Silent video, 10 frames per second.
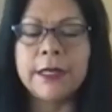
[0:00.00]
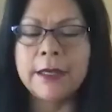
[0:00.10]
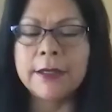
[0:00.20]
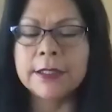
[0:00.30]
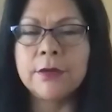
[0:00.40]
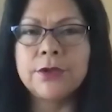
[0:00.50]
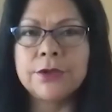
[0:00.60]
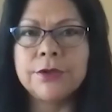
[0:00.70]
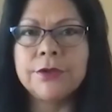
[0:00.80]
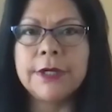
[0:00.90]
So
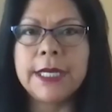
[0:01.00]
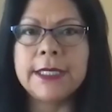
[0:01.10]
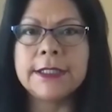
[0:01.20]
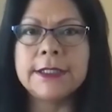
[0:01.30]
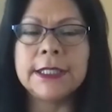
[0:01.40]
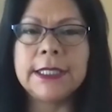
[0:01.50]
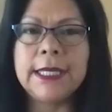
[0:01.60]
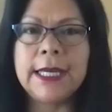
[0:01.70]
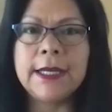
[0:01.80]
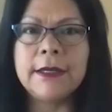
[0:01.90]
true. And
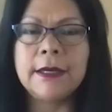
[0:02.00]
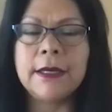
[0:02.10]
again,